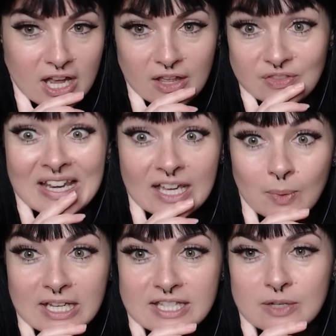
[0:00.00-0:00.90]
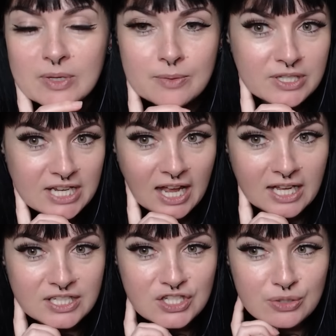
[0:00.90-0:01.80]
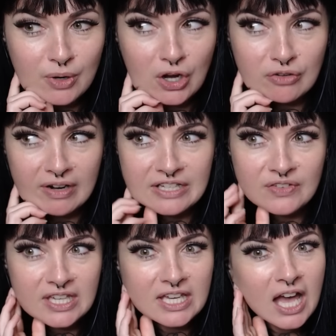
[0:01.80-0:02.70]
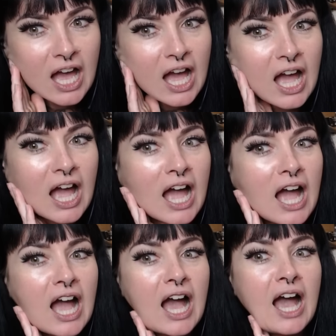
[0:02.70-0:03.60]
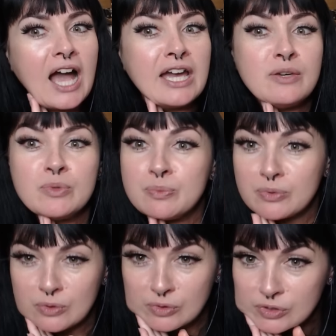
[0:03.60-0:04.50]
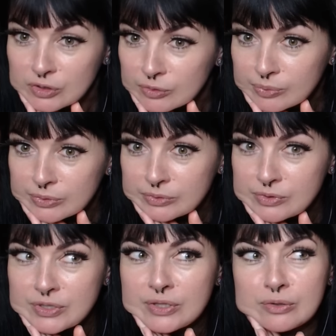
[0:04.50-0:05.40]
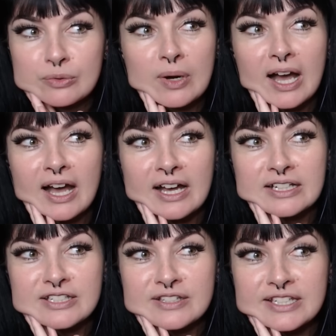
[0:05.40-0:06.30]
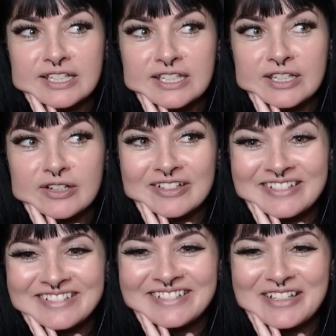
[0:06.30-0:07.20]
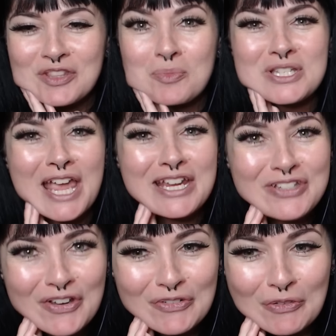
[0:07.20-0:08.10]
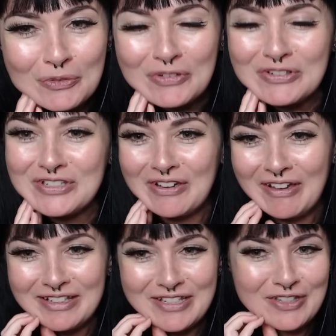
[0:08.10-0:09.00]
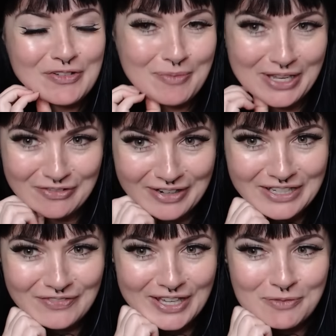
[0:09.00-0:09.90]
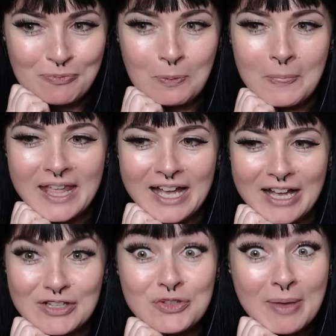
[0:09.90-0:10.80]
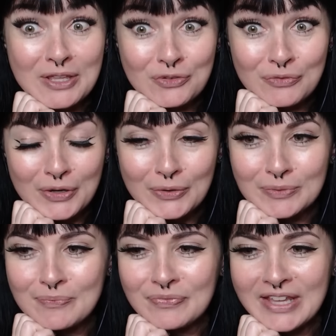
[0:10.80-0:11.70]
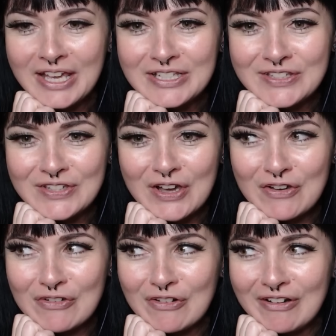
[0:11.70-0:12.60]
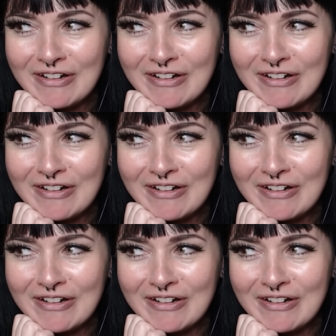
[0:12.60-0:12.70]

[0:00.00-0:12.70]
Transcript: the liquid that we would add to our gravy, I was brought up to add the potato water to my gravy to make the roux. So